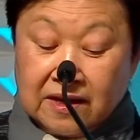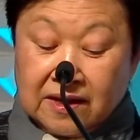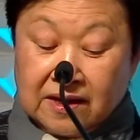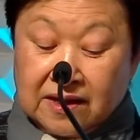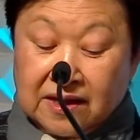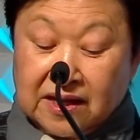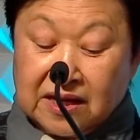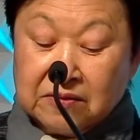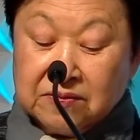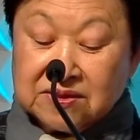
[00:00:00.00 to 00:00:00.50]

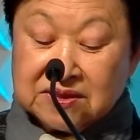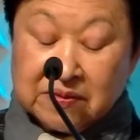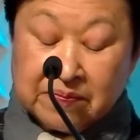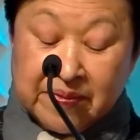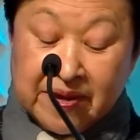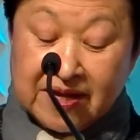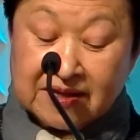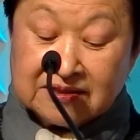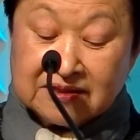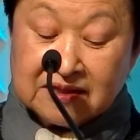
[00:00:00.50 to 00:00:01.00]
He was a
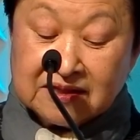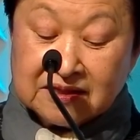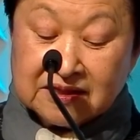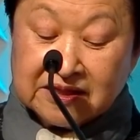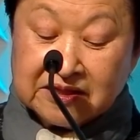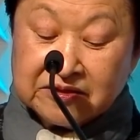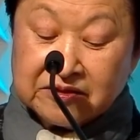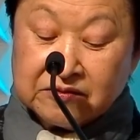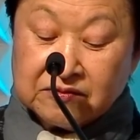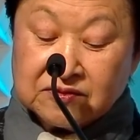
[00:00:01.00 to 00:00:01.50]
peasant
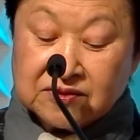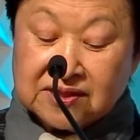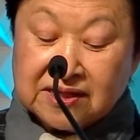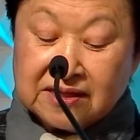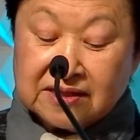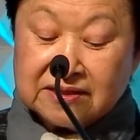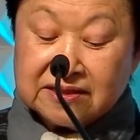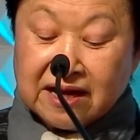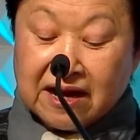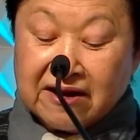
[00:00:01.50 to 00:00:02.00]
leader whose
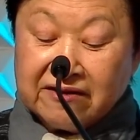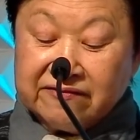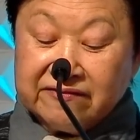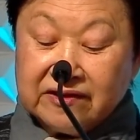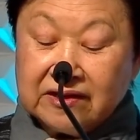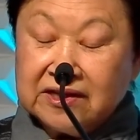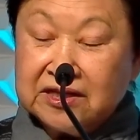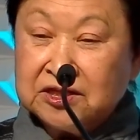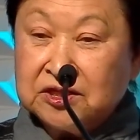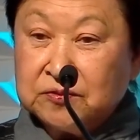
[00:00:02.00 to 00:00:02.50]
entire
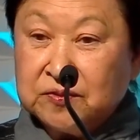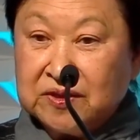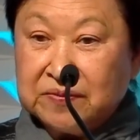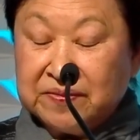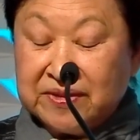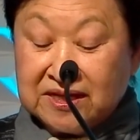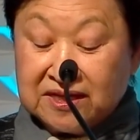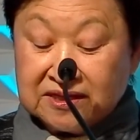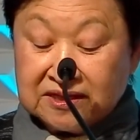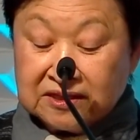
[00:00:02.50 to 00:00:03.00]
village would
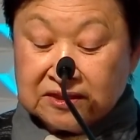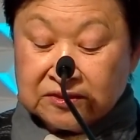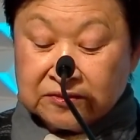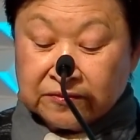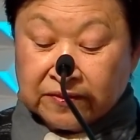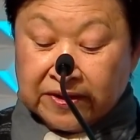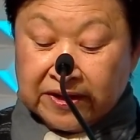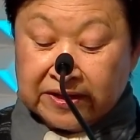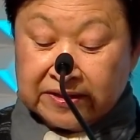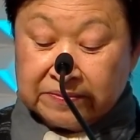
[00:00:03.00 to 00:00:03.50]
be
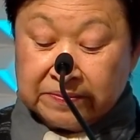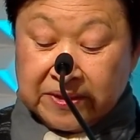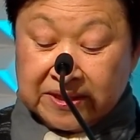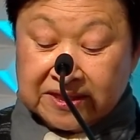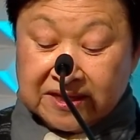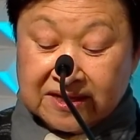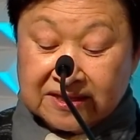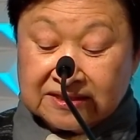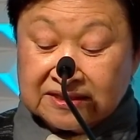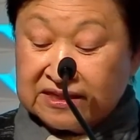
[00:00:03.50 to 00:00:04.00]
destroyed
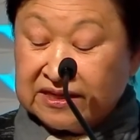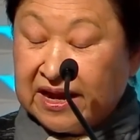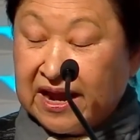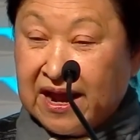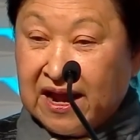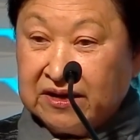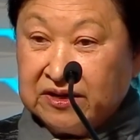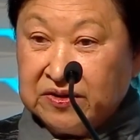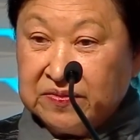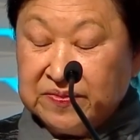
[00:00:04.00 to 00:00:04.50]
because an
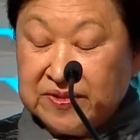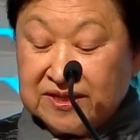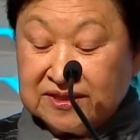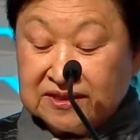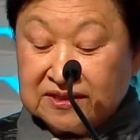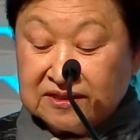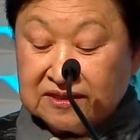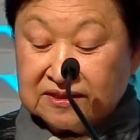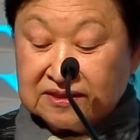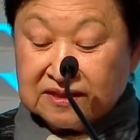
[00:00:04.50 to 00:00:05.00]

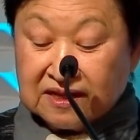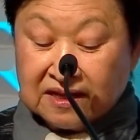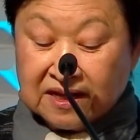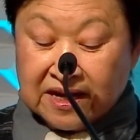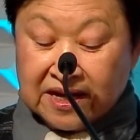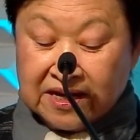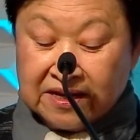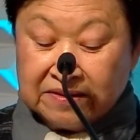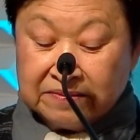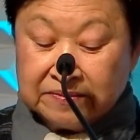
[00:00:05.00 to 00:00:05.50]
agribusiness
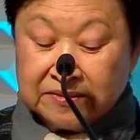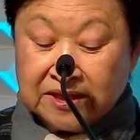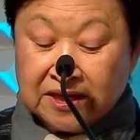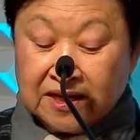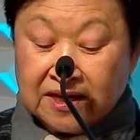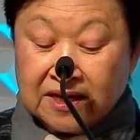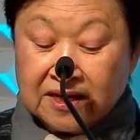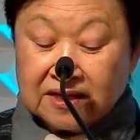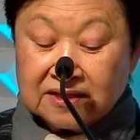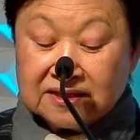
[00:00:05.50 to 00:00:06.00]
claimed
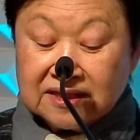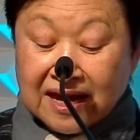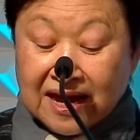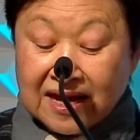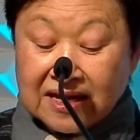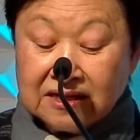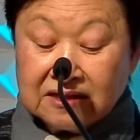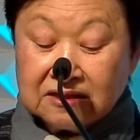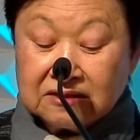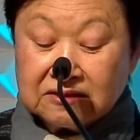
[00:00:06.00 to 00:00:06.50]

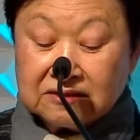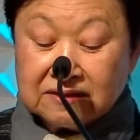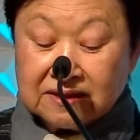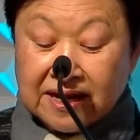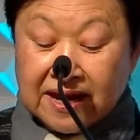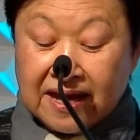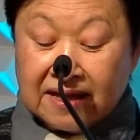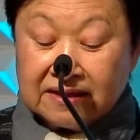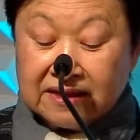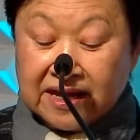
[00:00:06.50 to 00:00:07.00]
title to
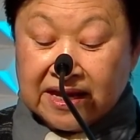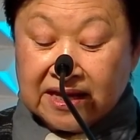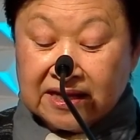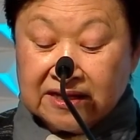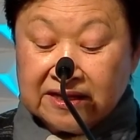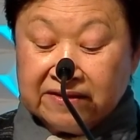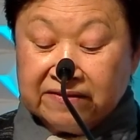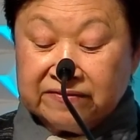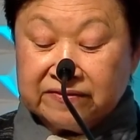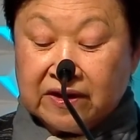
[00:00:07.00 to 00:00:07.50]
land they had
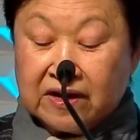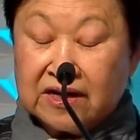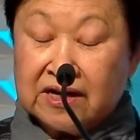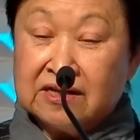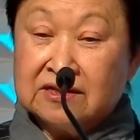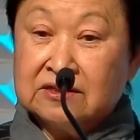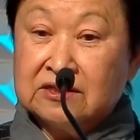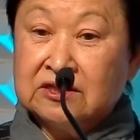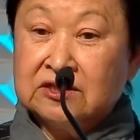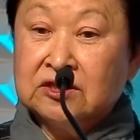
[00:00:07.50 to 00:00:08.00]
lived on and
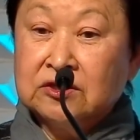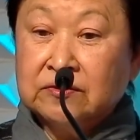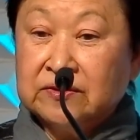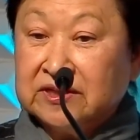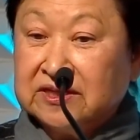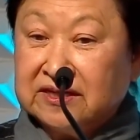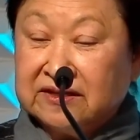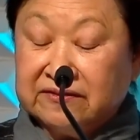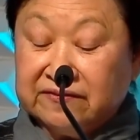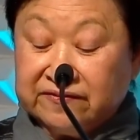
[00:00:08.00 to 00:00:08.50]

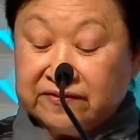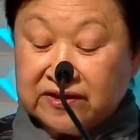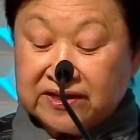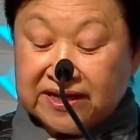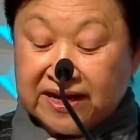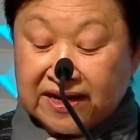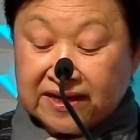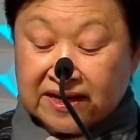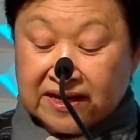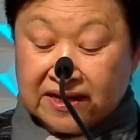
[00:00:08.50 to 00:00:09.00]
stewarded for
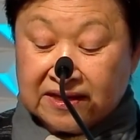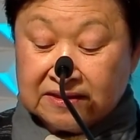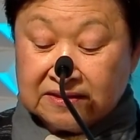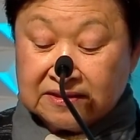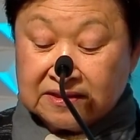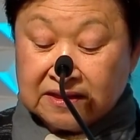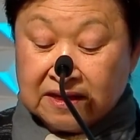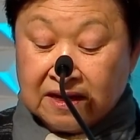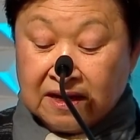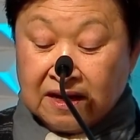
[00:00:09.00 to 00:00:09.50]
decades.
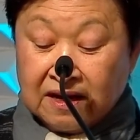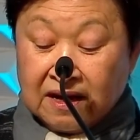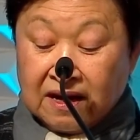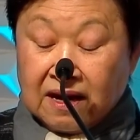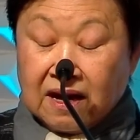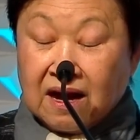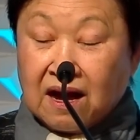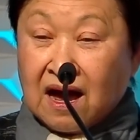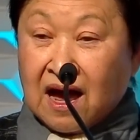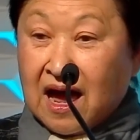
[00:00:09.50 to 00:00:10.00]

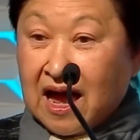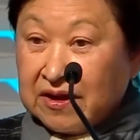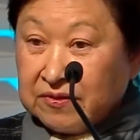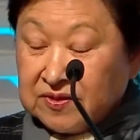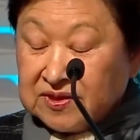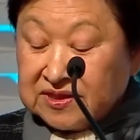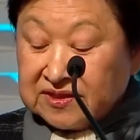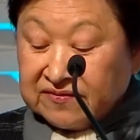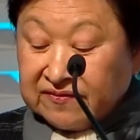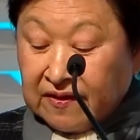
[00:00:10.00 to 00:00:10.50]
I
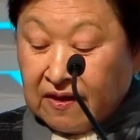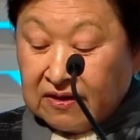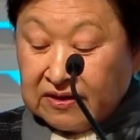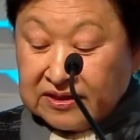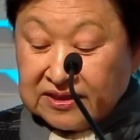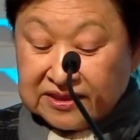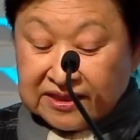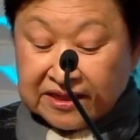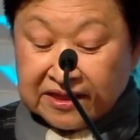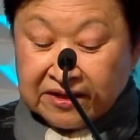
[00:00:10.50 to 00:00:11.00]
was a
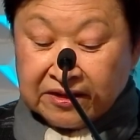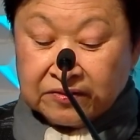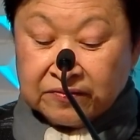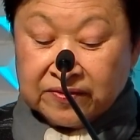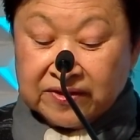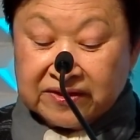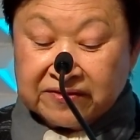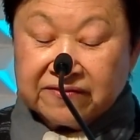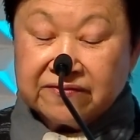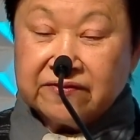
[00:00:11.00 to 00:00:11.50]
volunteer
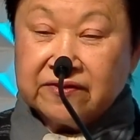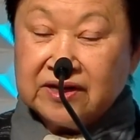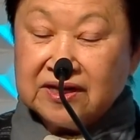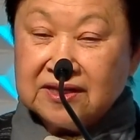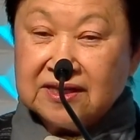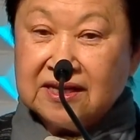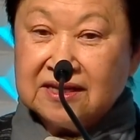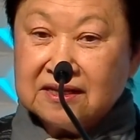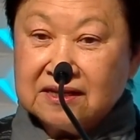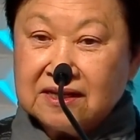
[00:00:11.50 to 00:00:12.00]
with a free
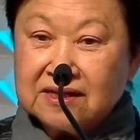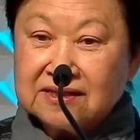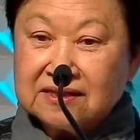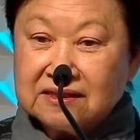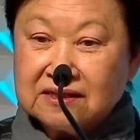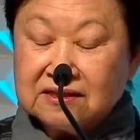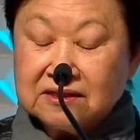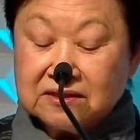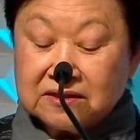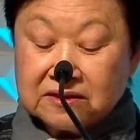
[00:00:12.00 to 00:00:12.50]
legal
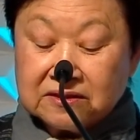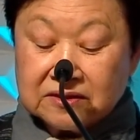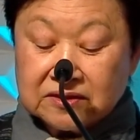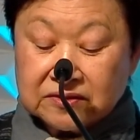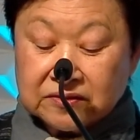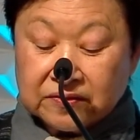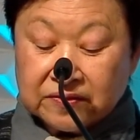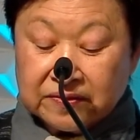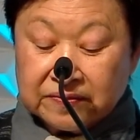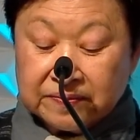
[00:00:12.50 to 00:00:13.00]
assistance
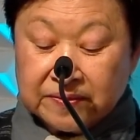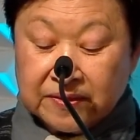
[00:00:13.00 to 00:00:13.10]
group.